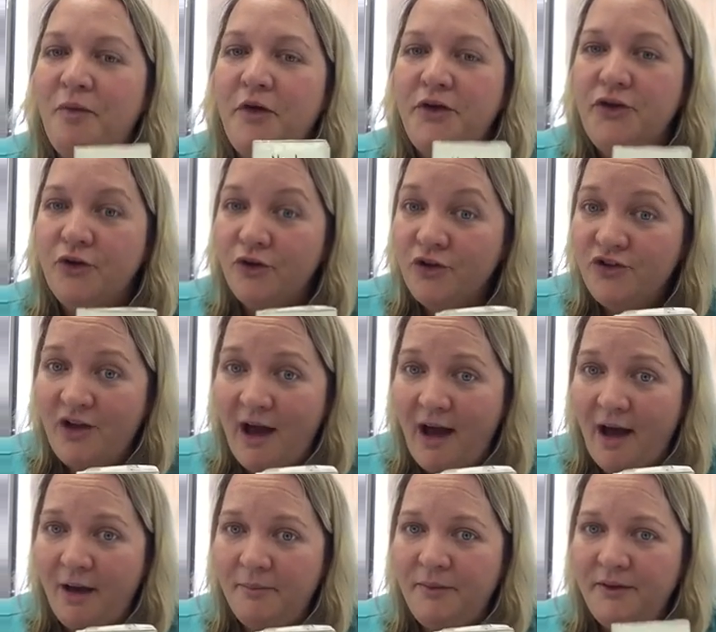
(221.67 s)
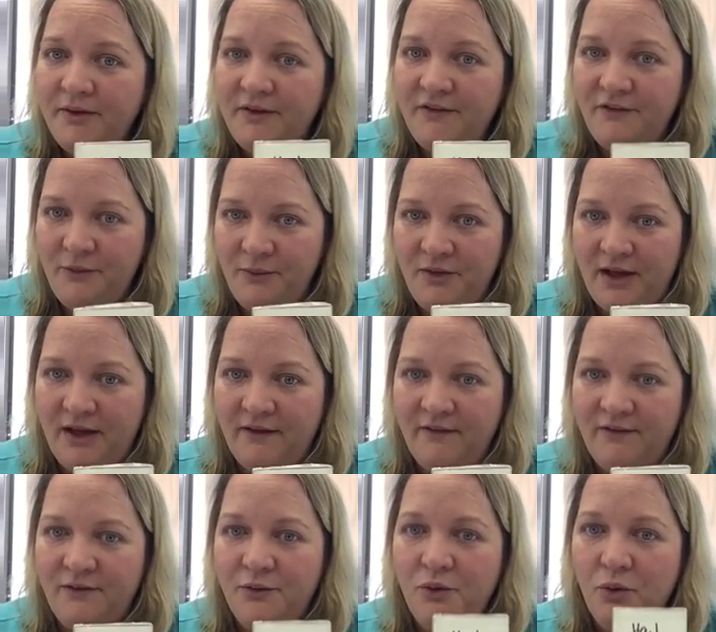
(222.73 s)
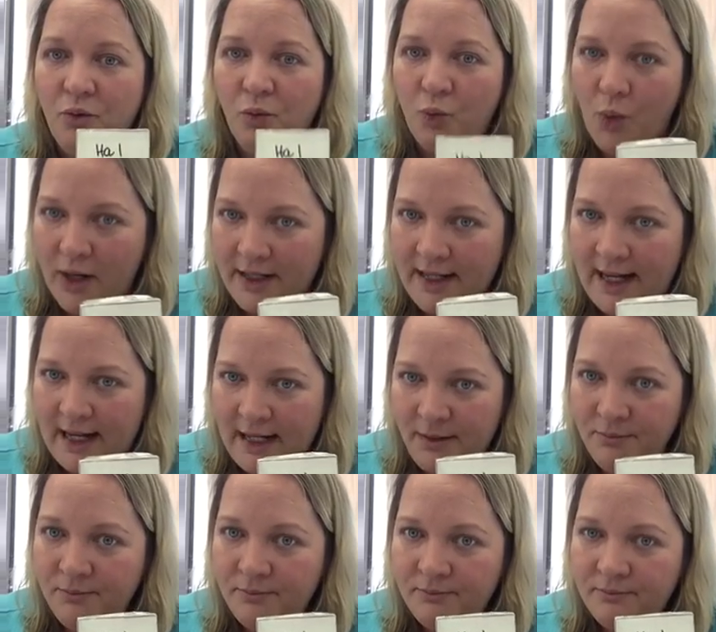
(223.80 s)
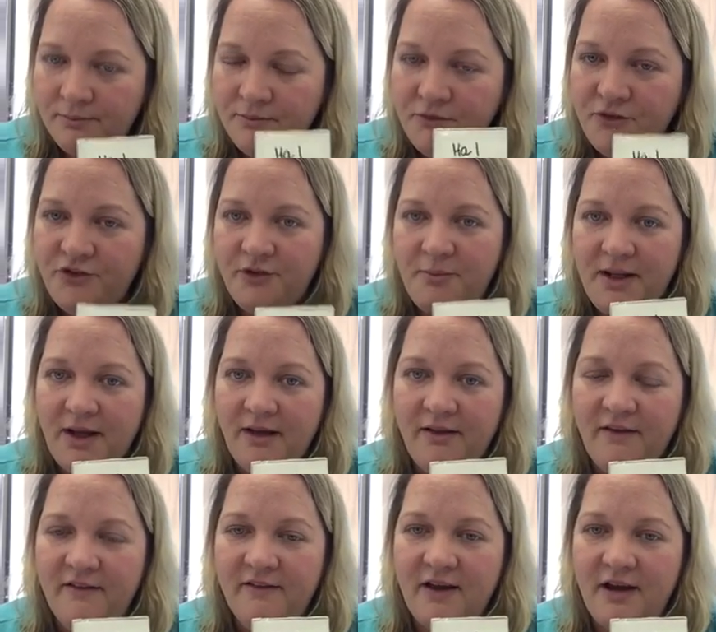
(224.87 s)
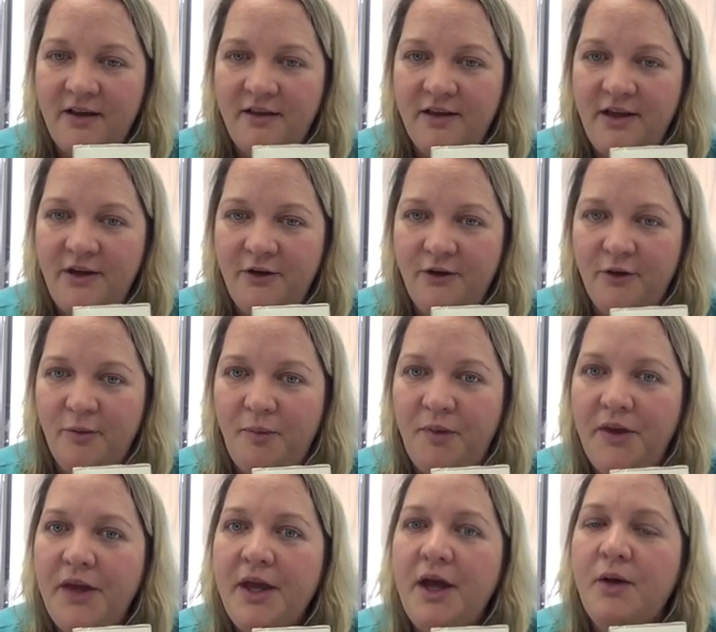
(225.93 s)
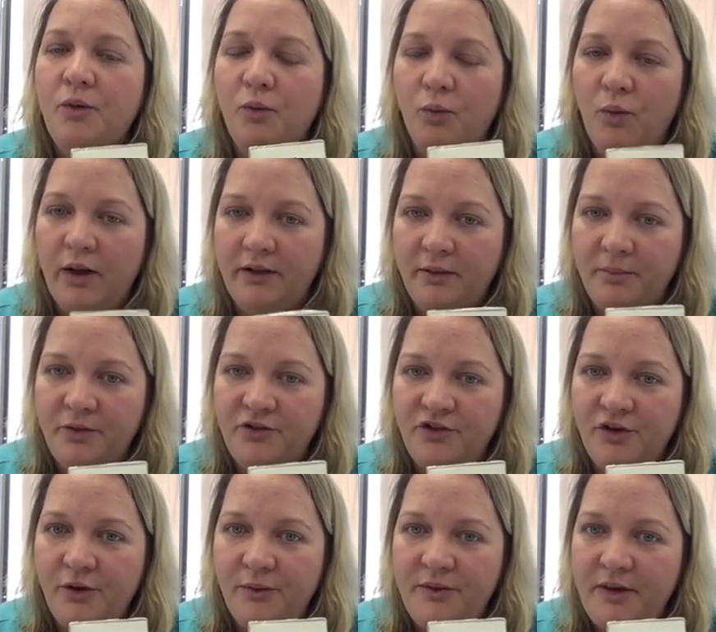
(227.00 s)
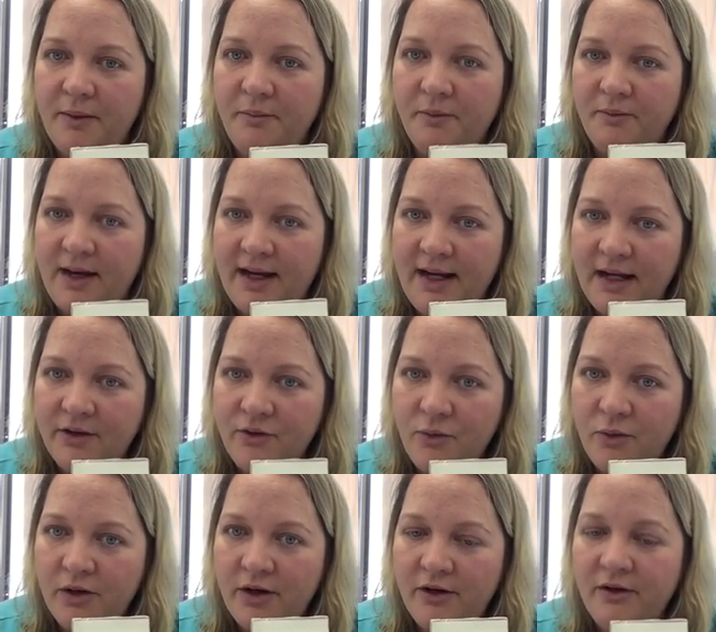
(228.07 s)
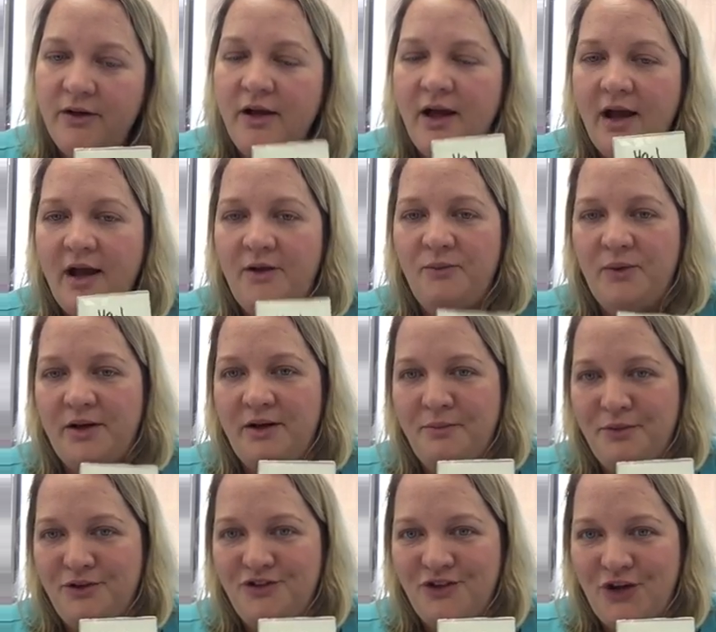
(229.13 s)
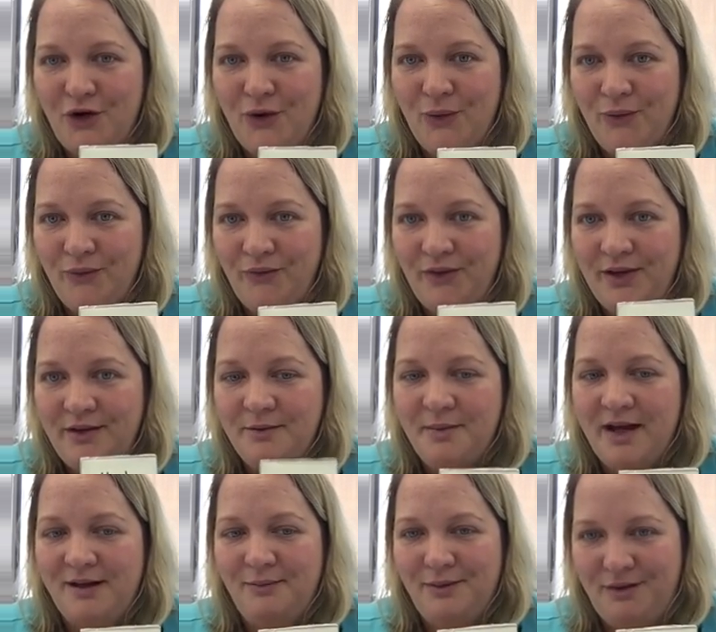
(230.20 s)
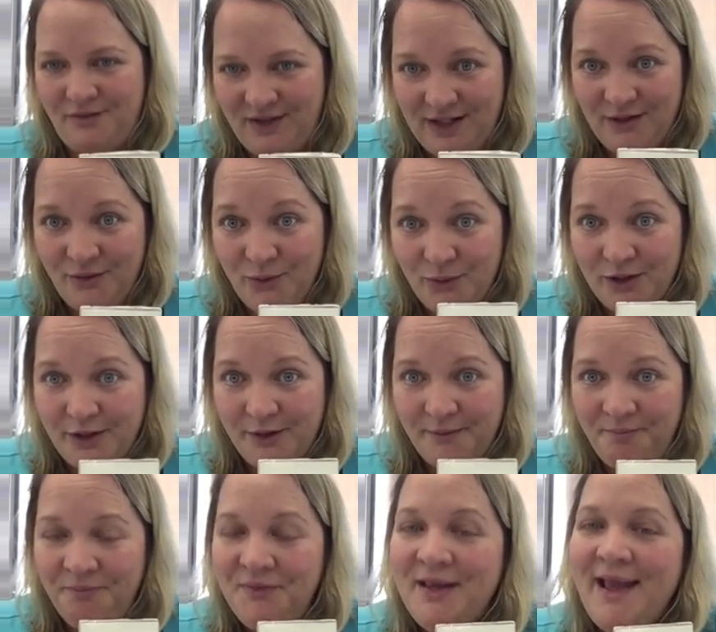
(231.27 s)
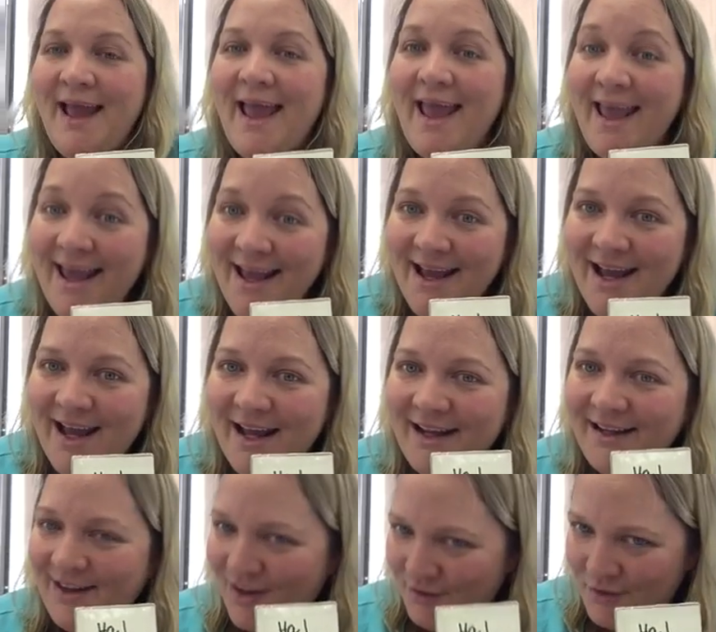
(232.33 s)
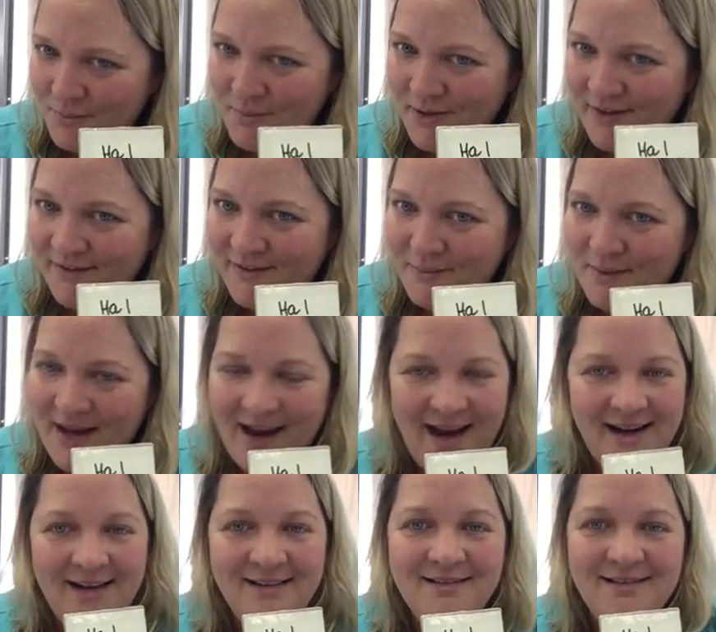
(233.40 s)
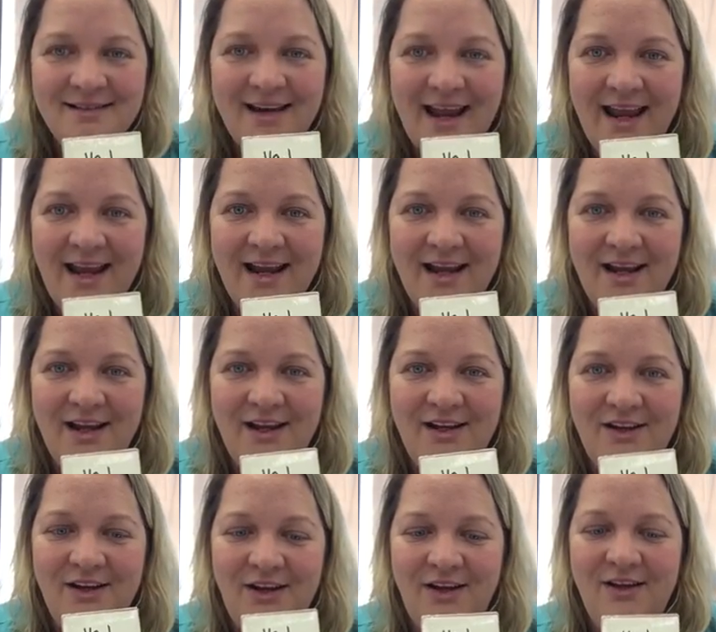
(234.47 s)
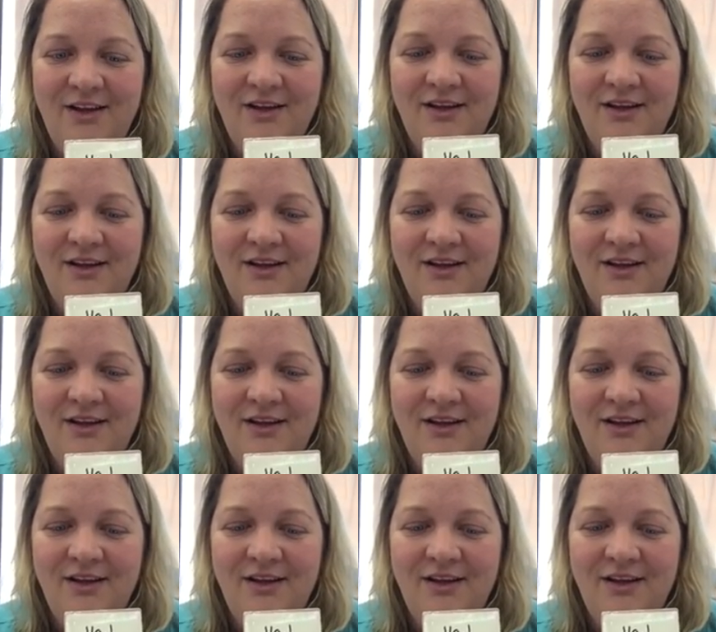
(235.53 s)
Your job is 2 things. What name should be on this side of the cube, what number should go in the upper right hand corner, and what number should go in the bottom left hand corner. And if you participate and